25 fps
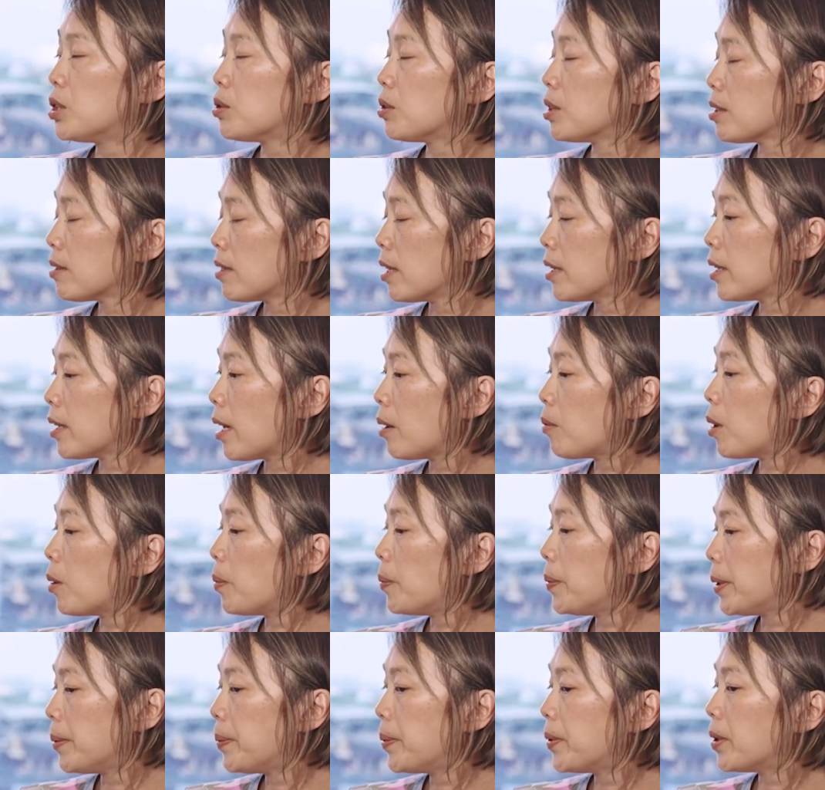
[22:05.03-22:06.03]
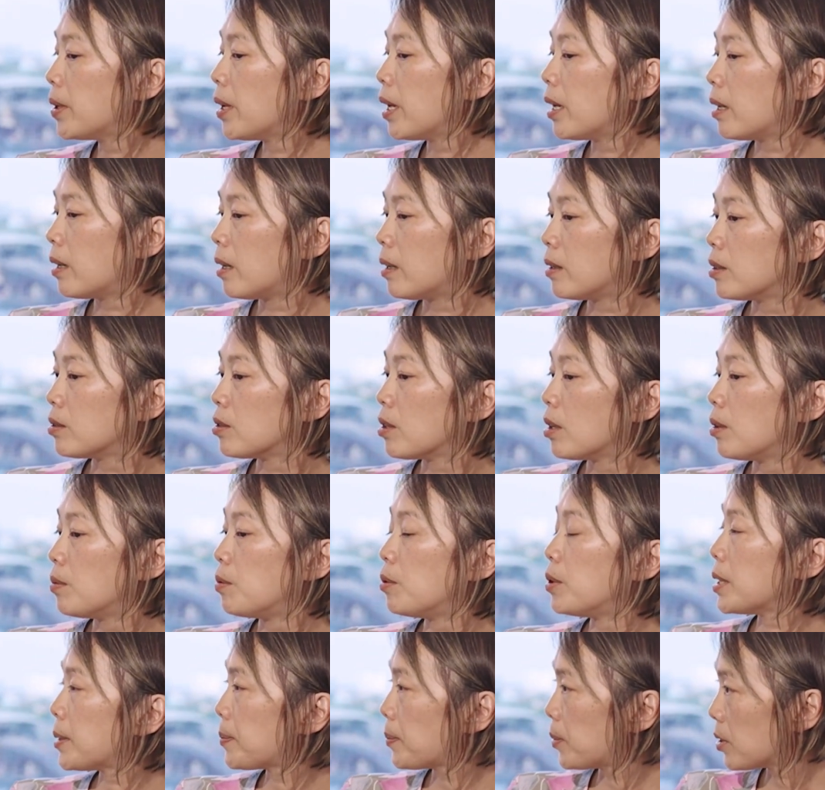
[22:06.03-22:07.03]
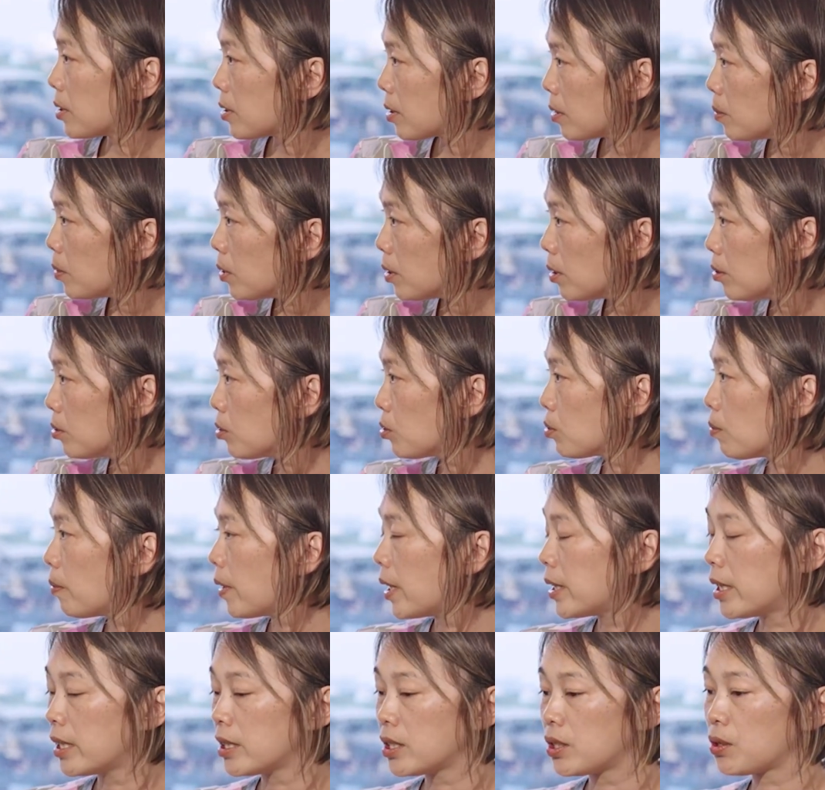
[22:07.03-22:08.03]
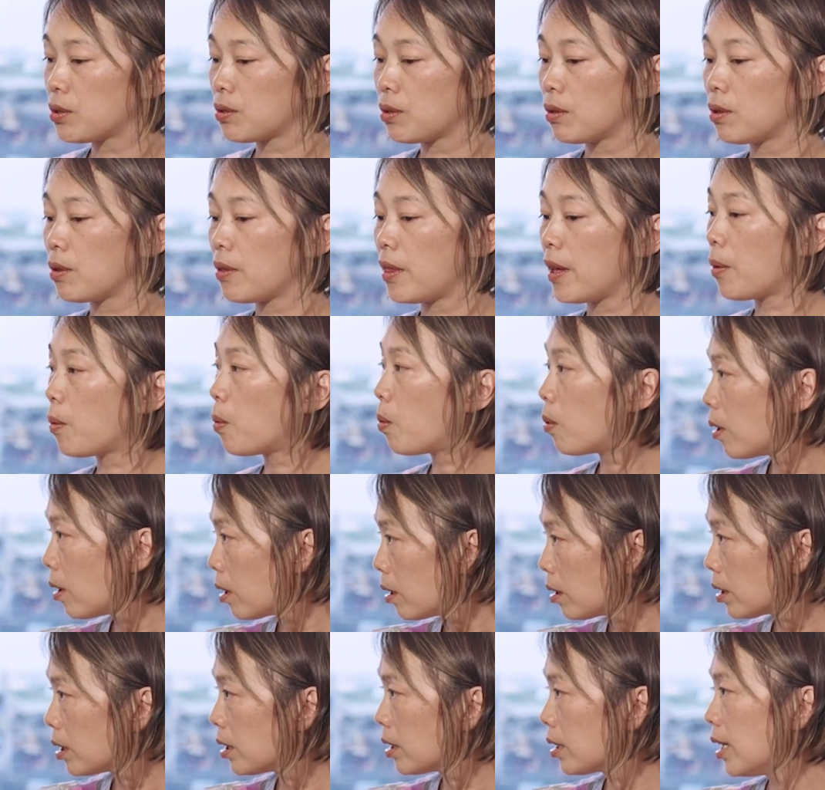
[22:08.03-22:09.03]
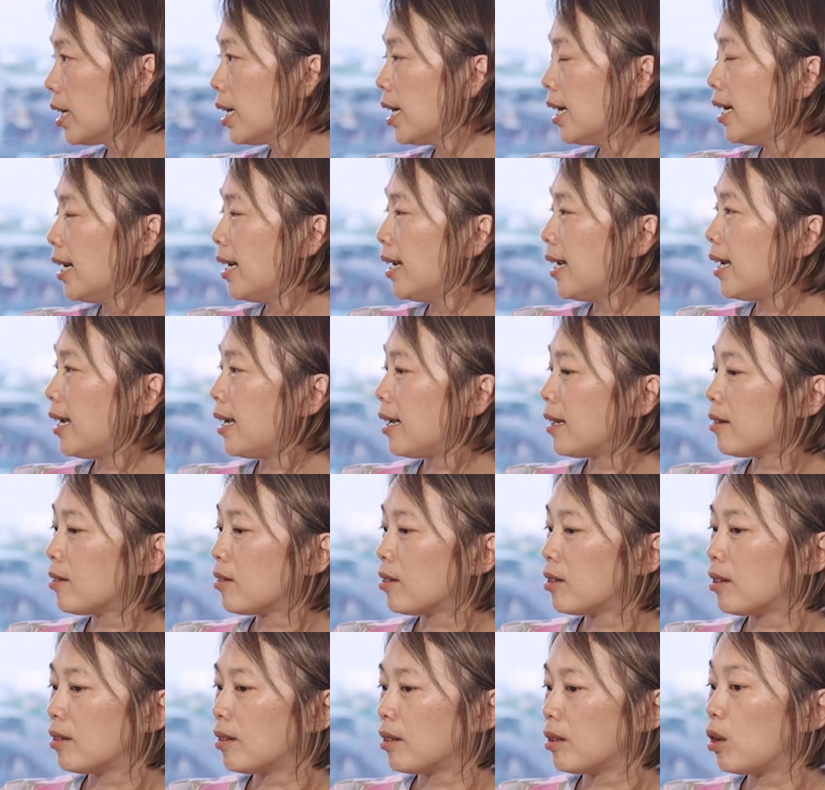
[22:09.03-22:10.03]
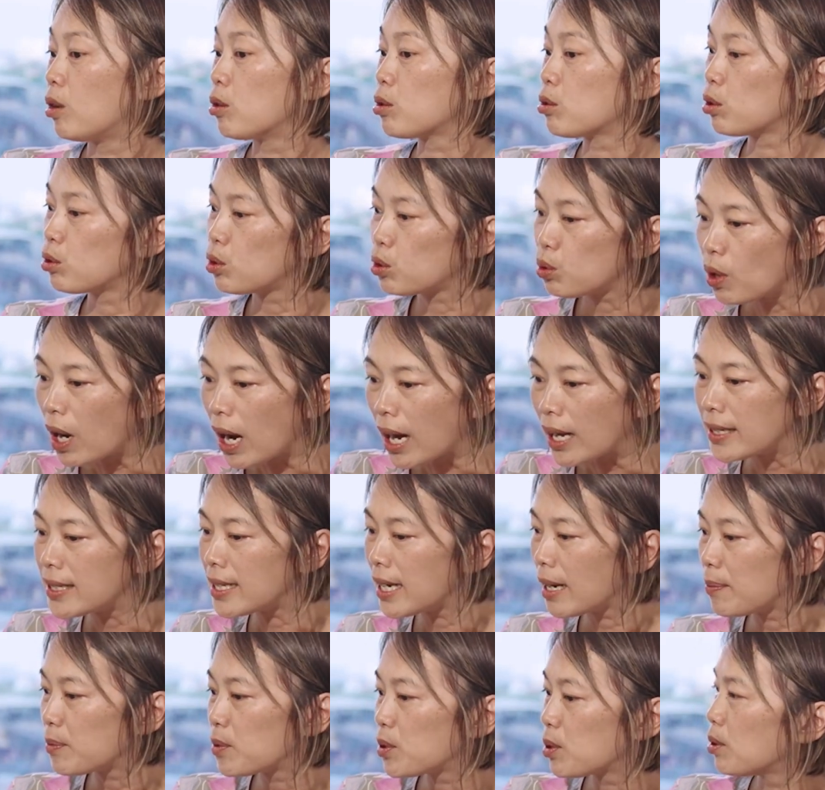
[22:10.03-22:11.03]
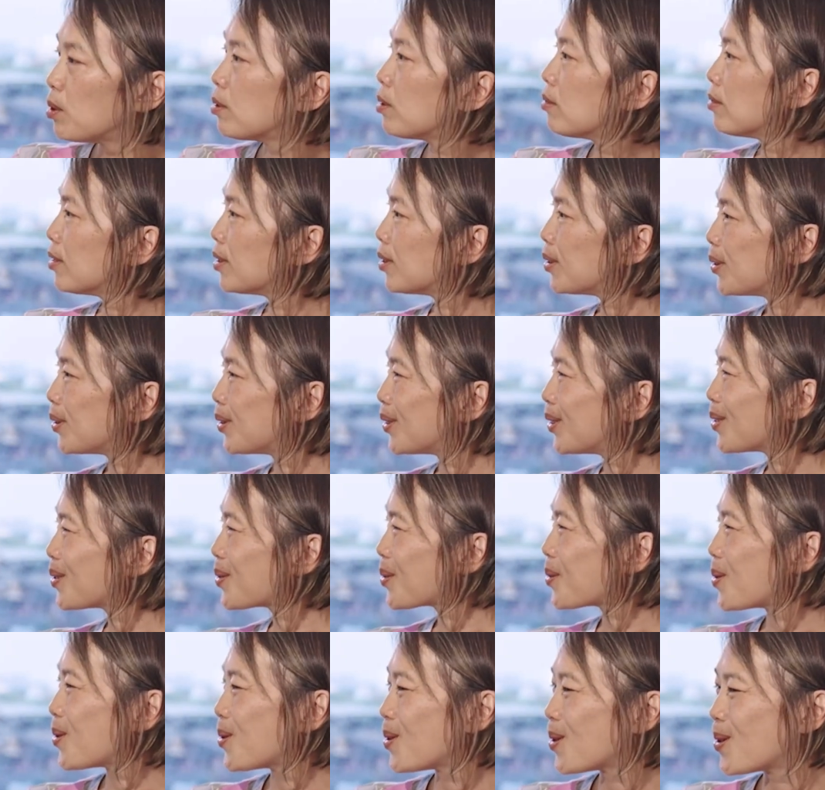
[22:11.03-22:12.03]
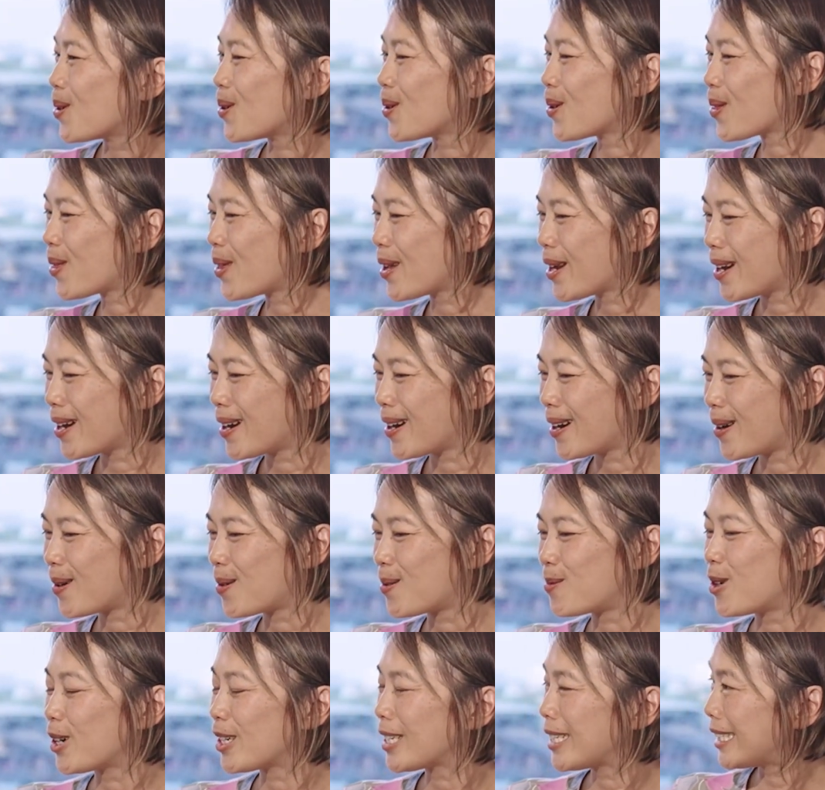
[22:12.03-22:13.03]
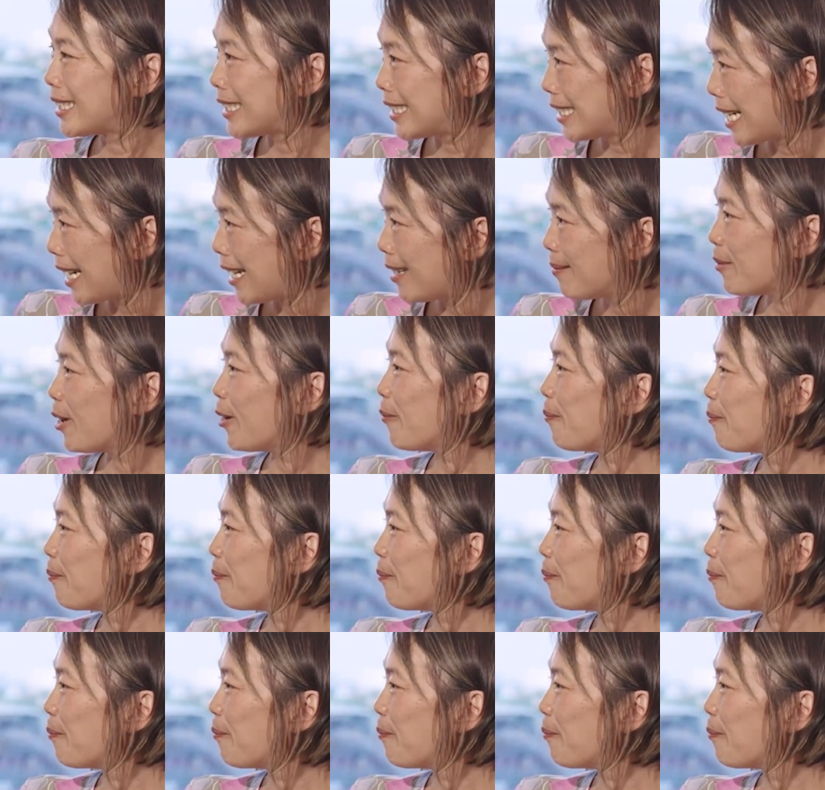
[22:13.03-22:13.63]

trust that our people are responsible to manage their work and also to adapt their working time,